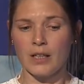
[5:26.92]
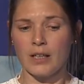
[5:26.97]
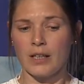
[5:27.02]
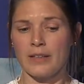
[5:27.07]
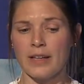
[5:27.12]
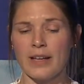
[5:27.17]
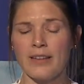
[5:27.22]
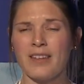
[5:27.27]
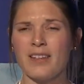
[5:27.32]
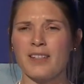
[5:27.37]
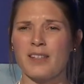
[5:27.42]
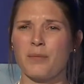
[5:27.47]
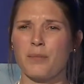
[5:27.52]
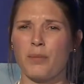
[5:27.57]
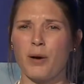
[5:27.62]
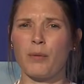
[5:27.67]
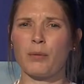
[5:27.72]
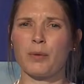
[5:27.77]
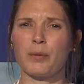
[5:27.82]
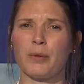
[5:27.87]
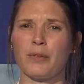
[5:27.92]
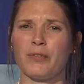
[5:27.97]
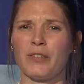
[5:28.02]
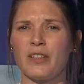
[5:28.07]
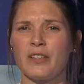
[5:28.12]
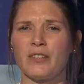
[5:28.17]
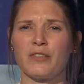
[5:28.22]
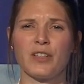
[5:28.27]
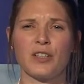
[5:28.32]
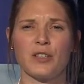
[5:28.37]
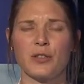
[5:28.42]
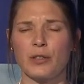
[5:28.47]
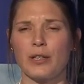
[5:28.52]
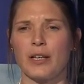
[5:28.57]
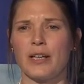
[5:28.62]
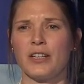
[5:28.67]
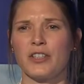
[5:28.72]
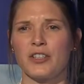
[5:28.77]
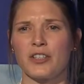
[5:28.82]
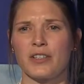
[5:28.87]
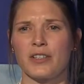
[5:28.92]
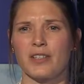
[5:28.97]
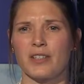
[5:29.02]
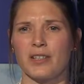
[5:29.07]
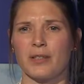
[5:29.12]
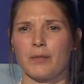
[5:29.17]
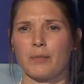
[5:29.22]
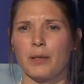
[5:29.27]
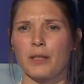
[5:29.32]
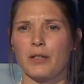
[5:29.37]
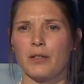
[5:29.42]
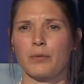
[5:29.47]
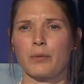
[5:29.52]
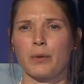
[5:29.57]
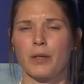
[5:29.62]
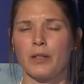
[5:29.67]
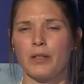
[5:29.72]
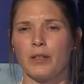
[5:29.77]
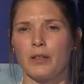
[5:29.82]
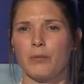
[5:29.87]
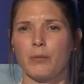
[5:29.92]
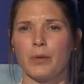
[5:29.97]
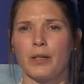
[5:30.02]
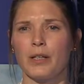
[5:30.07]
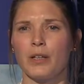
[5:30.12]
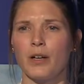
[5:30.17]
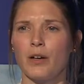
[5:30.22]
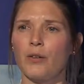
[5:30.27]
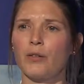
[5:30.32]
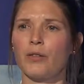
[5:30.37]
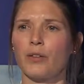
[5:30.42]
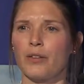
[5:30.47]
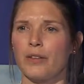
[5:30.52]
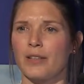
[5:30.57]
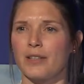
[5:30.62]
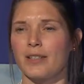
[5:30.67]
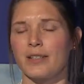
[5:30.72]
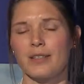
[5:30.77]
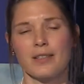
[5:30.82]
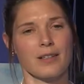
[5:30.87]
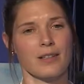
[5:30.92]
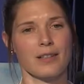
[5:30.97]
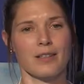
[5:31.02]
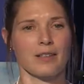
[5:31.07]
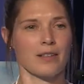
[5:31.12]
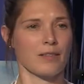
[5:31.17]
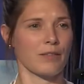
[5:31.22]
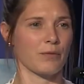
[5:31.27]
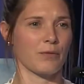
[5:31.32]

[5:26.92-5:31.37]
And then there's the problem of individual agency, because we know that this is a